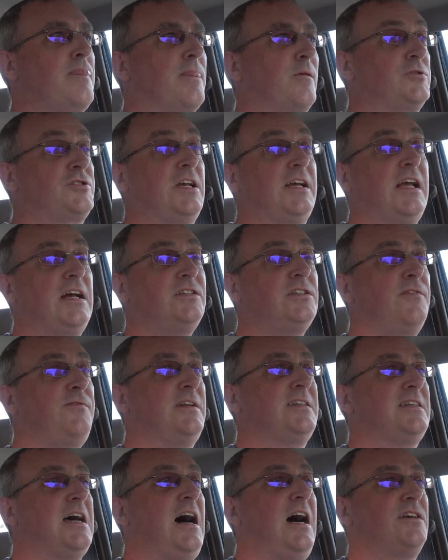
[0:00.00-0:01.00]
Which I guess if
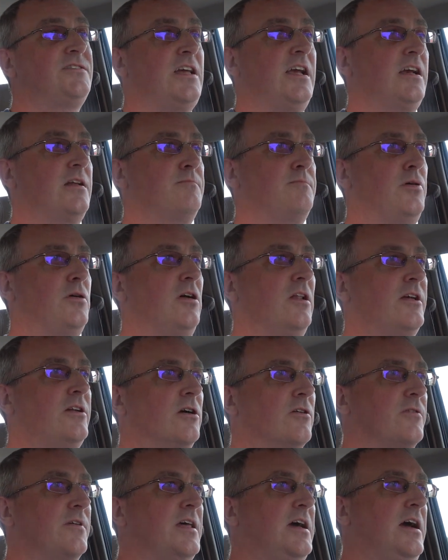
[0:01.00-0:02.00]
it dies, I can pull in
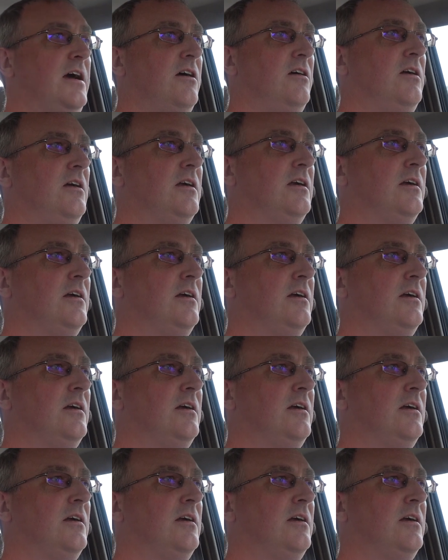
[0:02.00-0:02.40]
over there